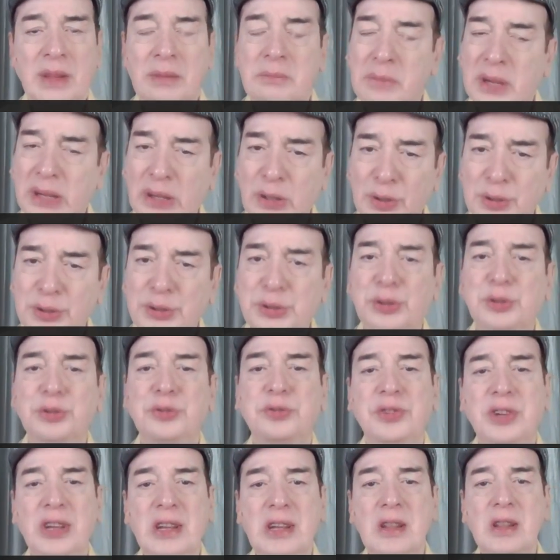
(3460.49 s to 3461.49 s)
Because you
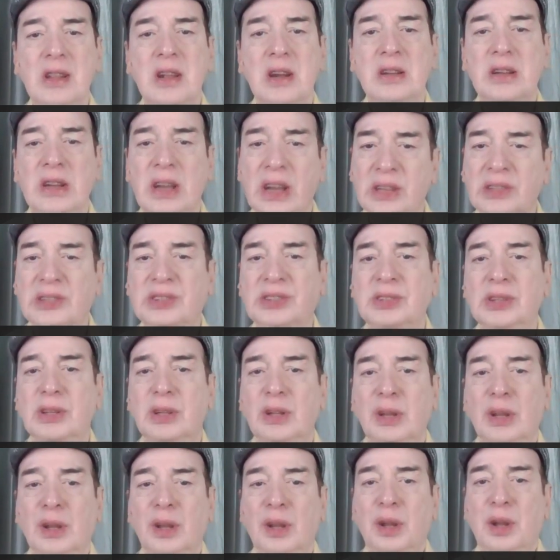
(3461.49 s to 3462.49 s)
feel that, yes,
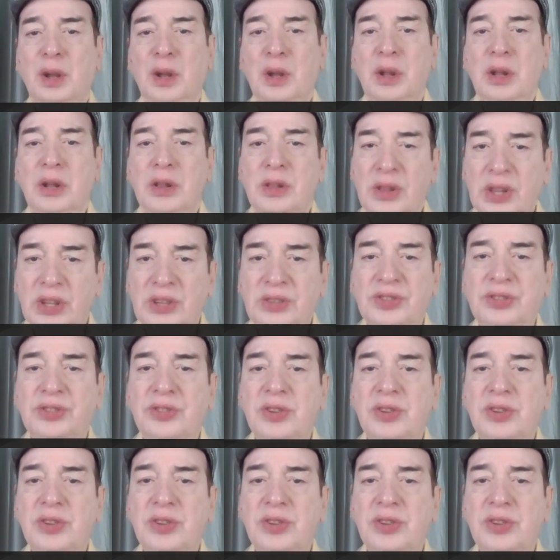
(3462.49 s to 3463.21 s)
this